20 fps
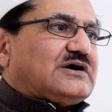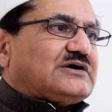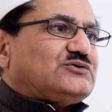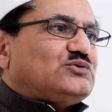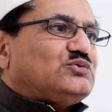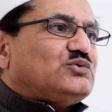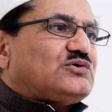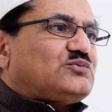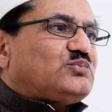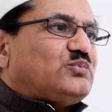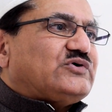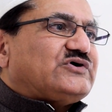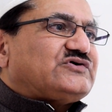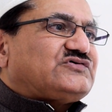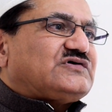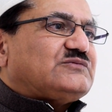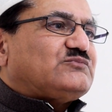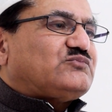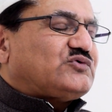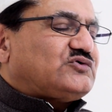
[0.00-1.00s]
I do not
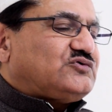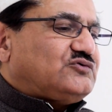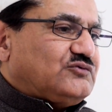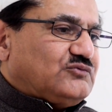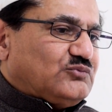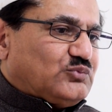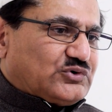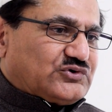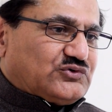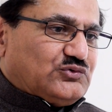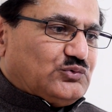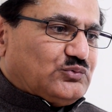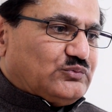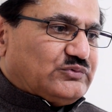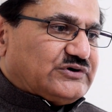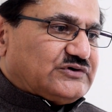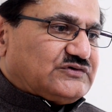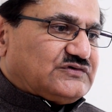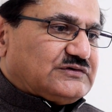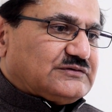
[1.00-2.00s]
worship what you
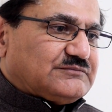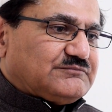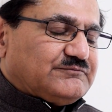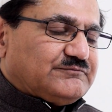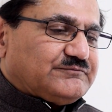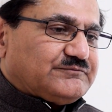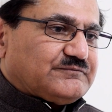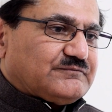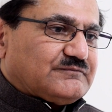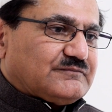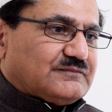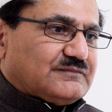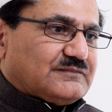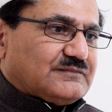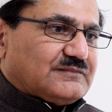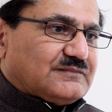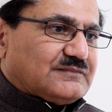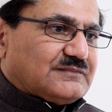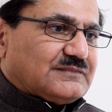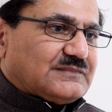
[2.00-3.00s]
worship,
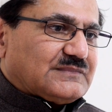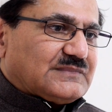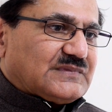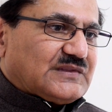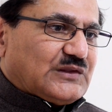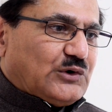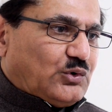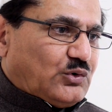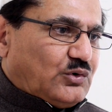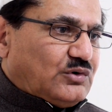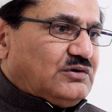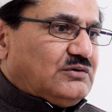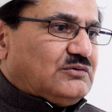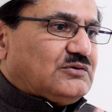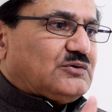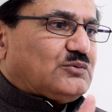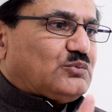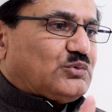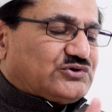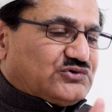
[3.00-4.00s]
or
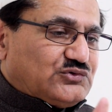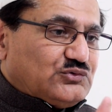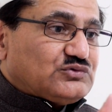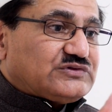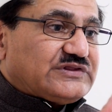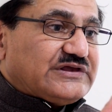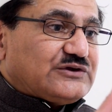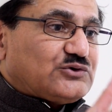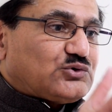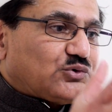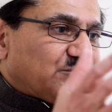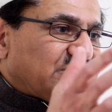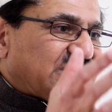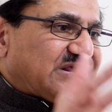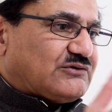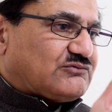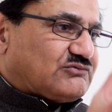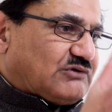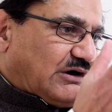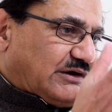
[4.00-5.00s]
what you think to
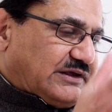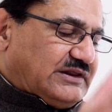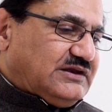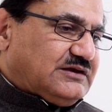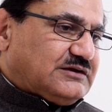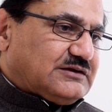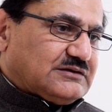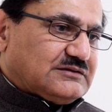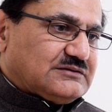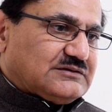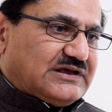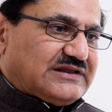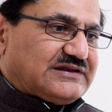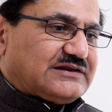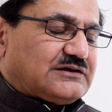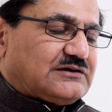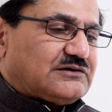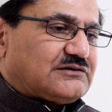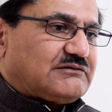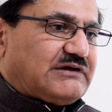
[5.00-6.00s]
be right
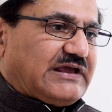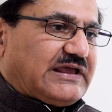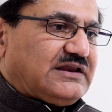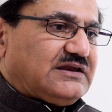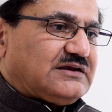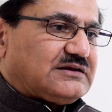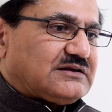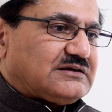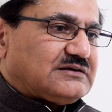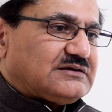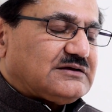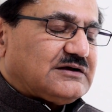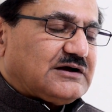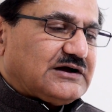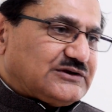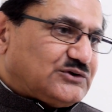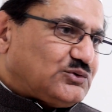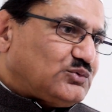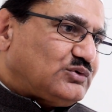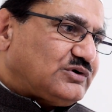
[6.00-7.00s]
and correct.
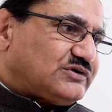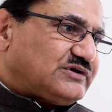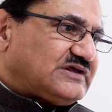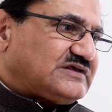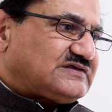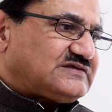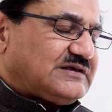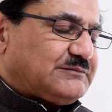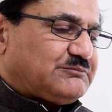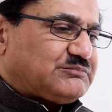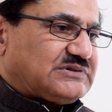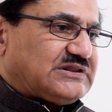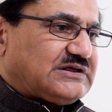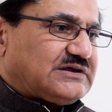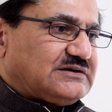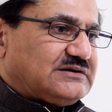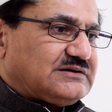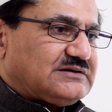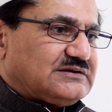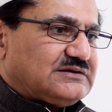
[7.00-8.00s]
I do not accept
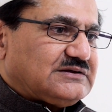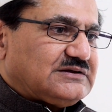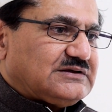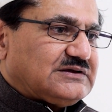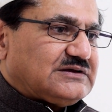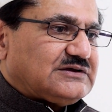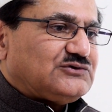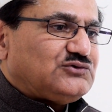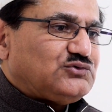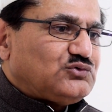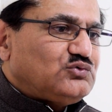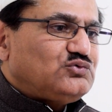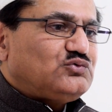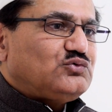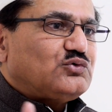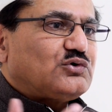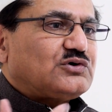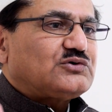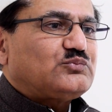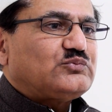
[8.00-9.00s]
that. You
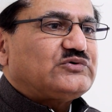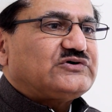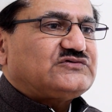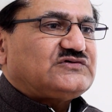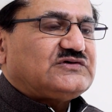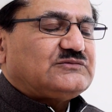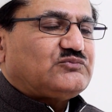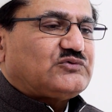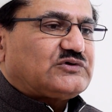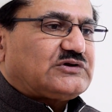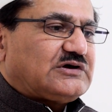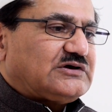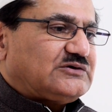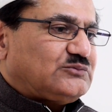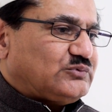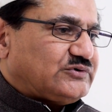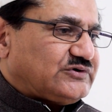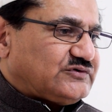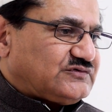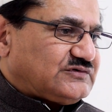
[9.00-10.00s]
do not worship what
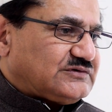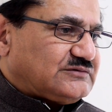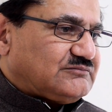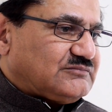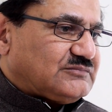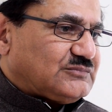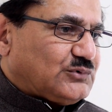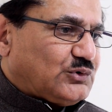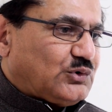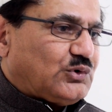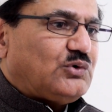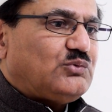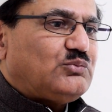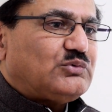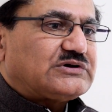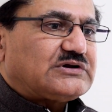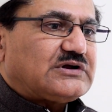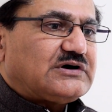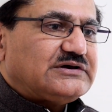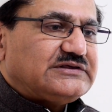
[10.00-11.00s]
I worship, or
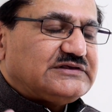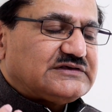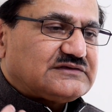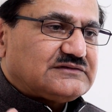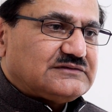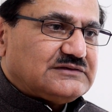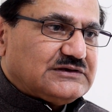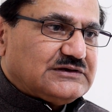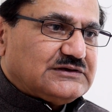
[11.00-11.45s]
what I